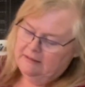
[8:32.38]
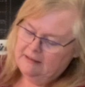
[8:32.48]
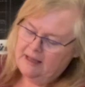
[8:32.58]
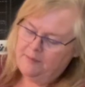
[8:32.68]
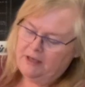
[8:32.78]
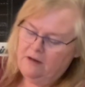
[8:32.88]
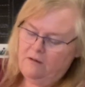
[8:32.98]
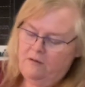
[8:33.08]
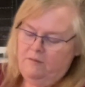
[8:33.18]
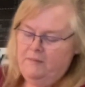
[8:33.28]
coming
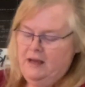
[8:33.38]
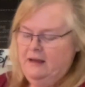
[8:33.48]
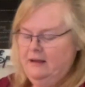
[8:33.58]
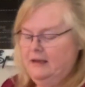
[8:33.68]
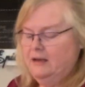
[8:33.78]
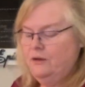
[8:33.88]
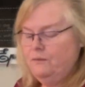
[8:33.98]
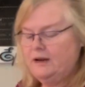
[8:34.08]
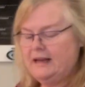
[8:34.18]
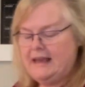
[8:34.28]
home and you
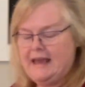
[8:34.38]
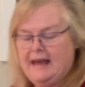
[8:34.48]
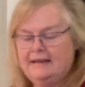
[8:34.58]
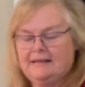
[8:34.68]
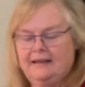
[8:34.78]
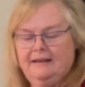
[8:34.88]
want to get